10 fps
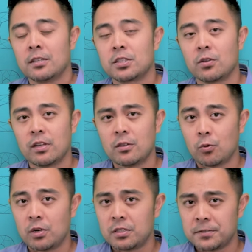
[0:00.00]
So in other
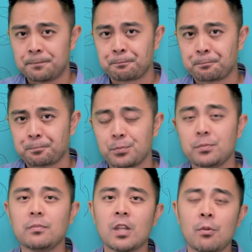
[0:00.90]
words,
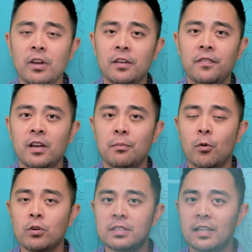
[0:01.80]
if a
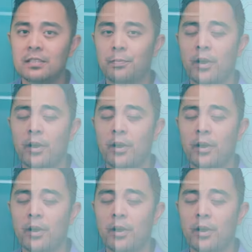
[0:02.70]
moissanite's